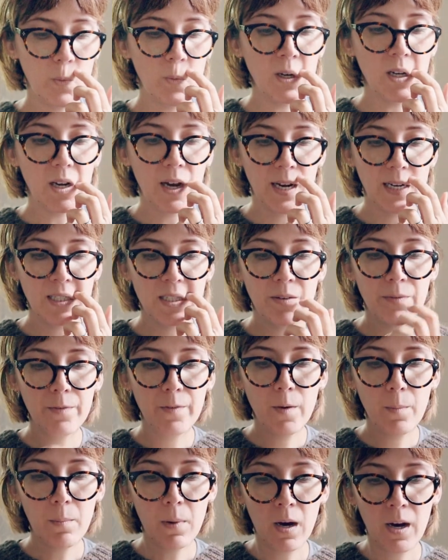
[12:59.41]
what I did
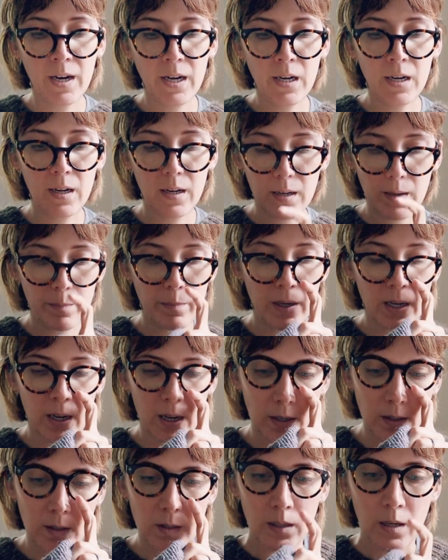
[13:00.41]
for mine,
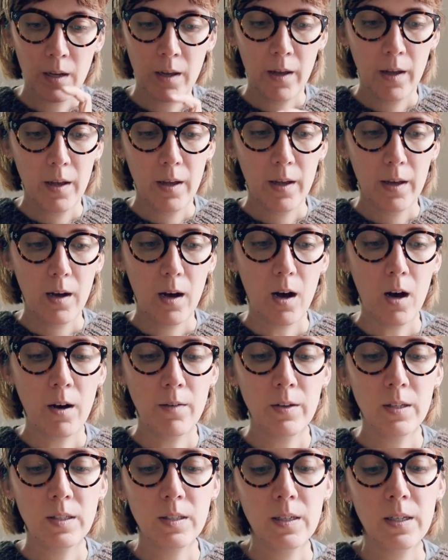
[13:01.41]
because
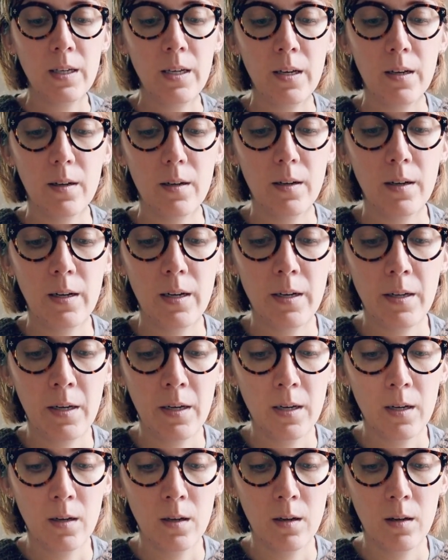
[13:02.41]
obviously
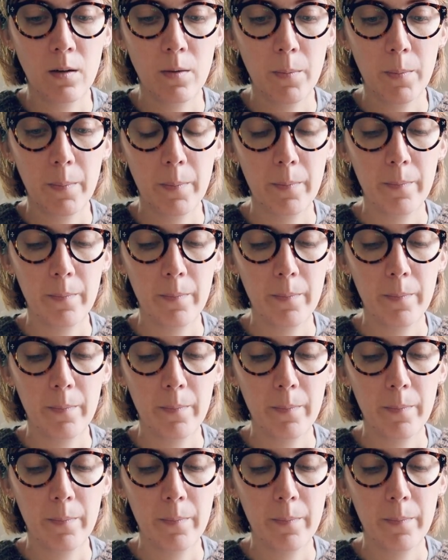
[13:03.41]
knitting